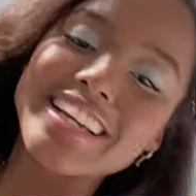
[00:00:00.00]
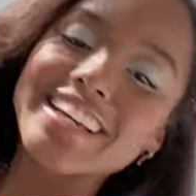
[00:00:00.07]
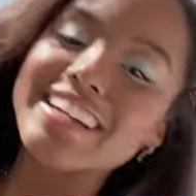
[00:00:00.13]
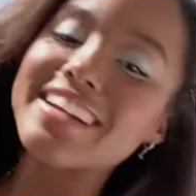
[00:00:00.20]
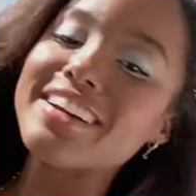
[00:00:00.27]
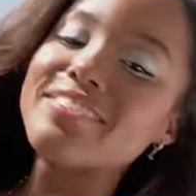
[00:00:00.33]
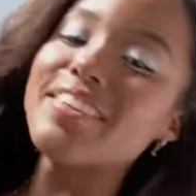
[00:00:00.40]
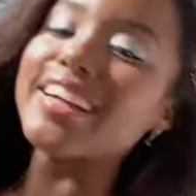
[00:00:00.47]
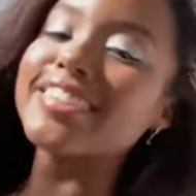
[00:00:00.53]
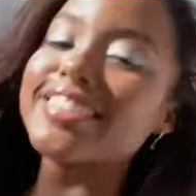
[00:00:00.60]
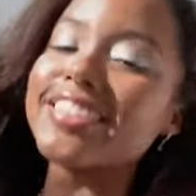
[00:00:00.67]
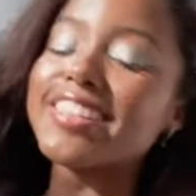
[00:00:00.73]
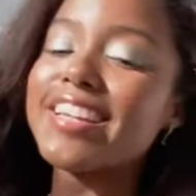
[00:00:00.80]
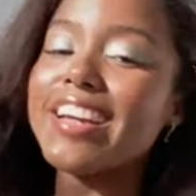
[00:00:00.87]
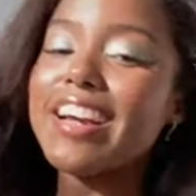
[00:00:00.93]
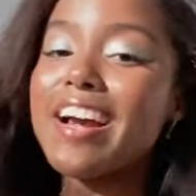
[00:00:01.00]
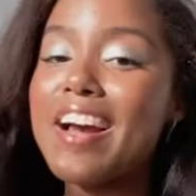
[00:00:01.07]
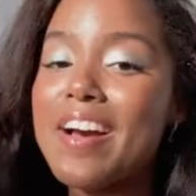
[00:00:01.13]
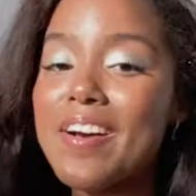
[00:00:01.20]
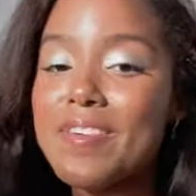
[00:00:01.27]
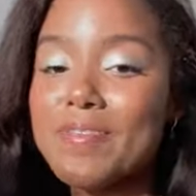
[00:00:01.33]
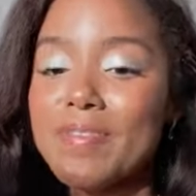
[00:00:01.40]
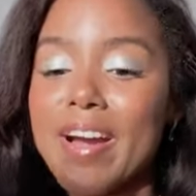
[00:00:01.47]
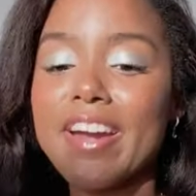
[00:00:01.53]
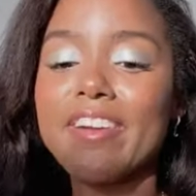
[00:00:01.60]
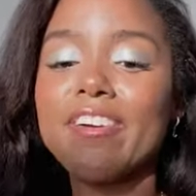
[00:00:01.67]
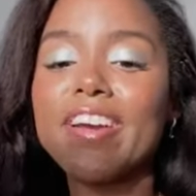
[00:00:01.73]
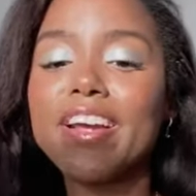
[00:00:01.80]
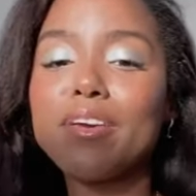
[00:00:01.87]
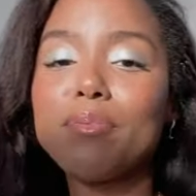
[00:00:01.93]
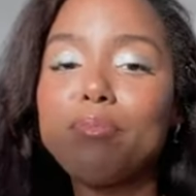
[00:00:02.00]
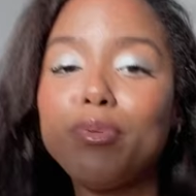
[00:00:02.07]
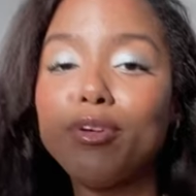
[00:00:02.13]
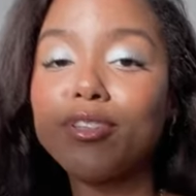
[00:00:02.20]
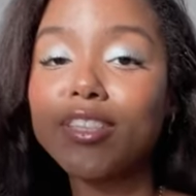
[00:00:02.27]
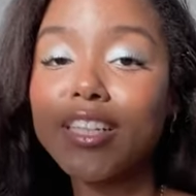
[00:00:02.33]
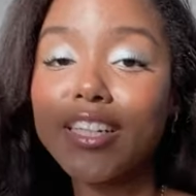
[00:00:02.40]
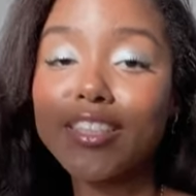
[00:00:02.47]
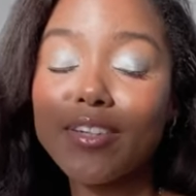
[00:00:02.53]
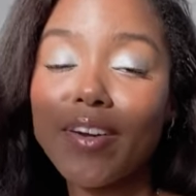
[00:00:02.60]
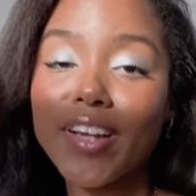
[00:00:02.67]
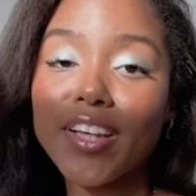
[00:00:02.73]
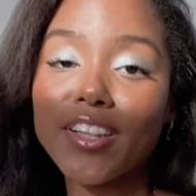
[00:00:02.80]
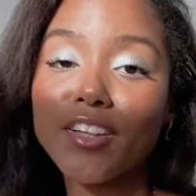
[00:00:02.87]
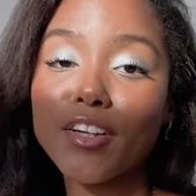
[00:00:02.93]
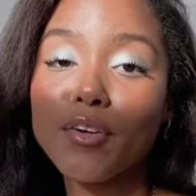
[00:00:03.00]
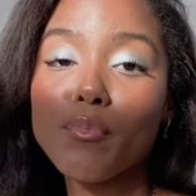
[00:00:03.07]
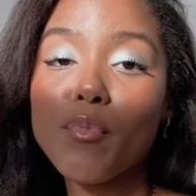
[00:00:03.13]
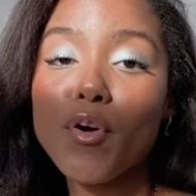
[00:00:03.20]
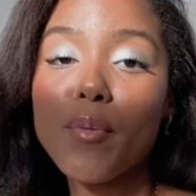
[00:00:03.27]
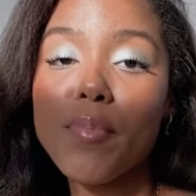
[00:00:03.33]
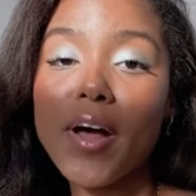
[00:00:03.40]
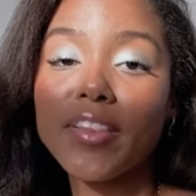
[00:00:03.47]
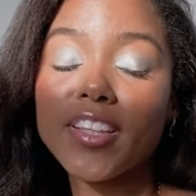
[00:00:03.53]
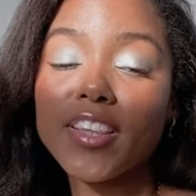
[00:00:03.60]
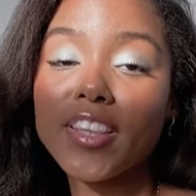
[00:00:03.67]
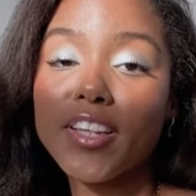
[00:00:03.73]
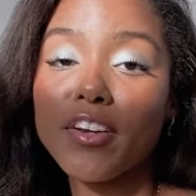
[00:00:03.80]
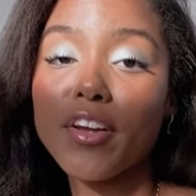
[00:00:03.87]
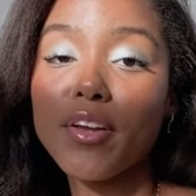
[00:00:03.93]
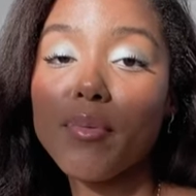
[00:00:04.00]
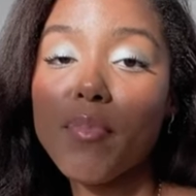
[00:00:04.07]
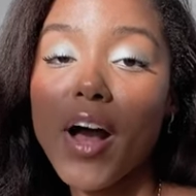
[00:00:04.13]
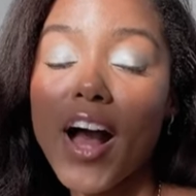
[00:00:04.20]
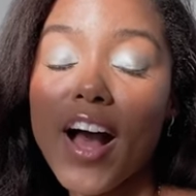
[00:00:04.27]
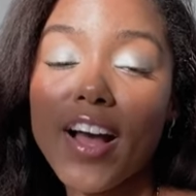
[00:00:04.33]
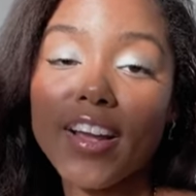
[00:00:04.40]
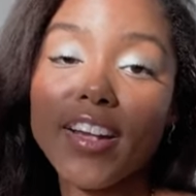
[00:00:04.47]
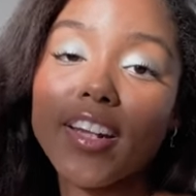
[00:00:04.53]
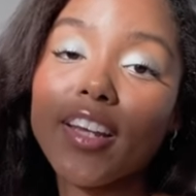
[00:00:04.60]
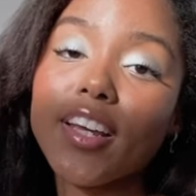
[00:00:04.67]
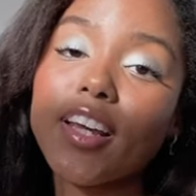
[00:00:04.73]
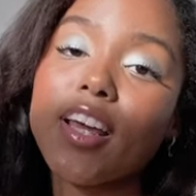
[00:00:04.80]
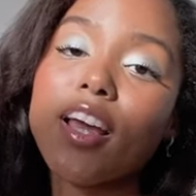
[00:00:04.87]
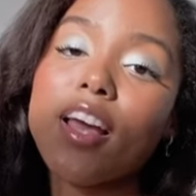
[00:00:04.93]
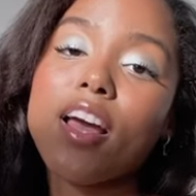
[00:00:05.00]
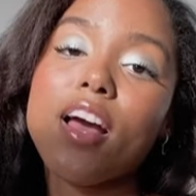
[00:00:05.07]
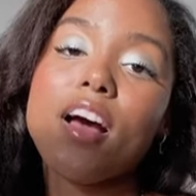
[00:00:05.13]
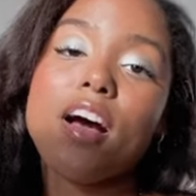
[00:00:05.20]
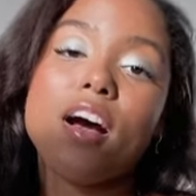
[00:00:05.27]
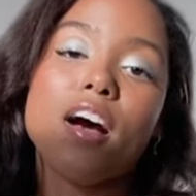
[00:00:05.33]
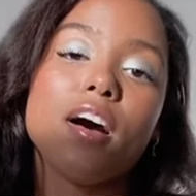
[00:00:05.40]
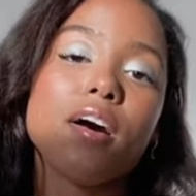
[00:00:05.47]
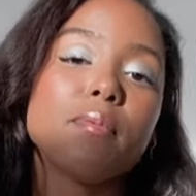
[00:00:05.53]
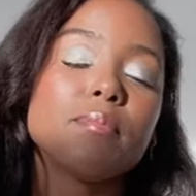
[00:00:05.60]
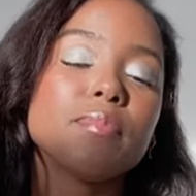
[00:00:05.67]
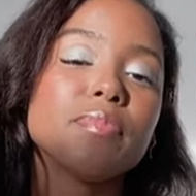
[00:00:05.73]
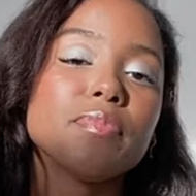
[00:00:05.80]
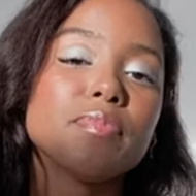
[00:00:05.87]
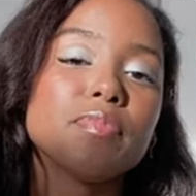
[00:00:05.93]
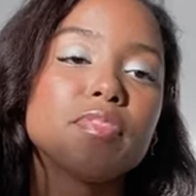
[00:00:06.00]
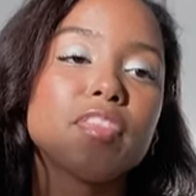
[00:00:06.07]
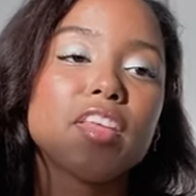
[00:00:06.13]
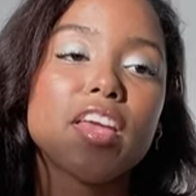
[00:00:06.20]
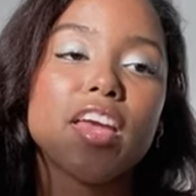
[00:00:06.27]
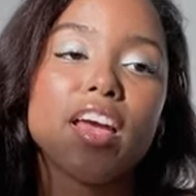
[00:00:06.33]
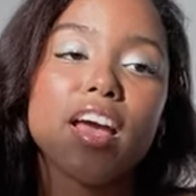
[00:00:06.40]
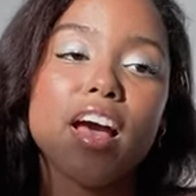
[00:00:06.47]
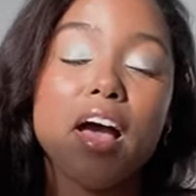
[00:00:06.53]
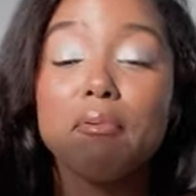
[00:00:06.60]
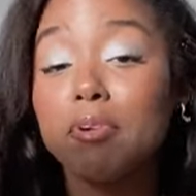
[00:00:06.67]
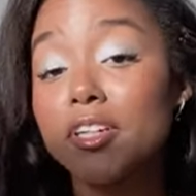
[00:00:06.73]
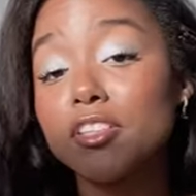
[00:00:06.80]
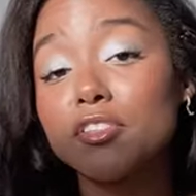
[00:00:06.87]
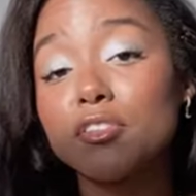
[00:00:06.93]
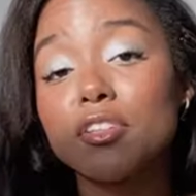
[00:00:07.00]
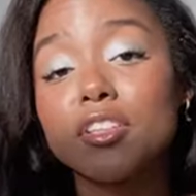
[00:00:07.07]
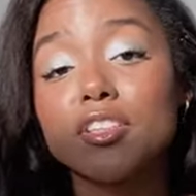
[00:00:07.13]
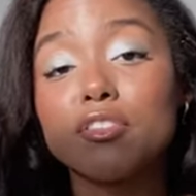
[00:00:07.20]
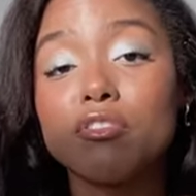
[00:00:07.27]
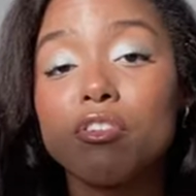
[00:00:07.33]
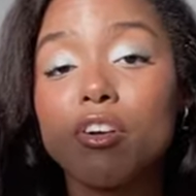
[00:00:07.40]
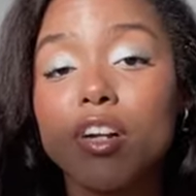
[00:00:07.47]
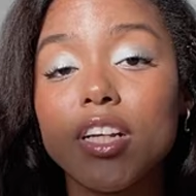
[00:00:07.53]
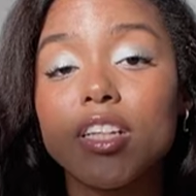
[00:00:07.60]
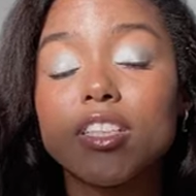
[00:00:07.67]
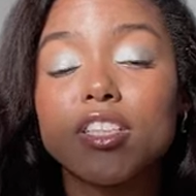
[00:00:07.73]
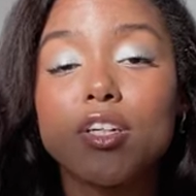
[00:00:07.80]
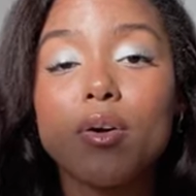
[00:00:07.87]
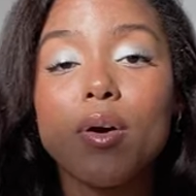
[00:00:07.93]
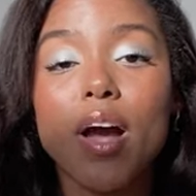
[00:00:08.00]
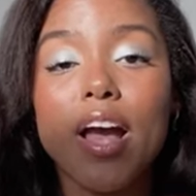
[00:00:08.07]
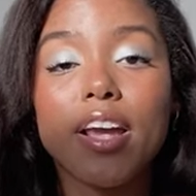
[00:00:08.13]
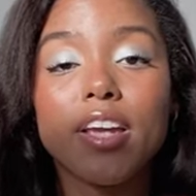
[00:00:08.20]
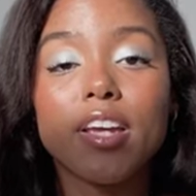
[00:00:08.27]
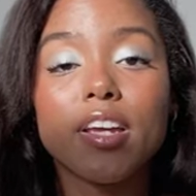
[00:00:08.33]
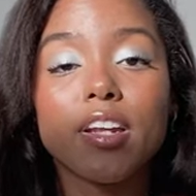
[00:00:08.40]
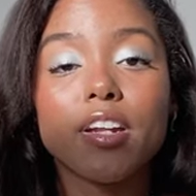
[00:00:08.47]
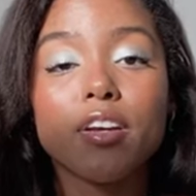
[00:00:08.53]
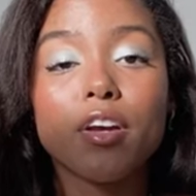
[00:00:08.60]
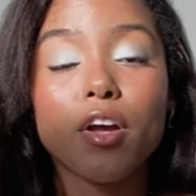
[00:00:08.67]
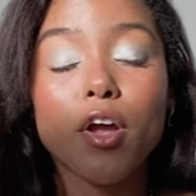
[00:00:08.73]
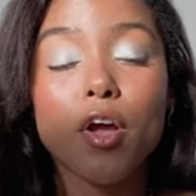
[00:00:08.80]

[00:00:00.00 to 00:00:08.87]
and I'm actually minoring in music so I could learn more about the theory behind it. Um, I want to join a sorority so I could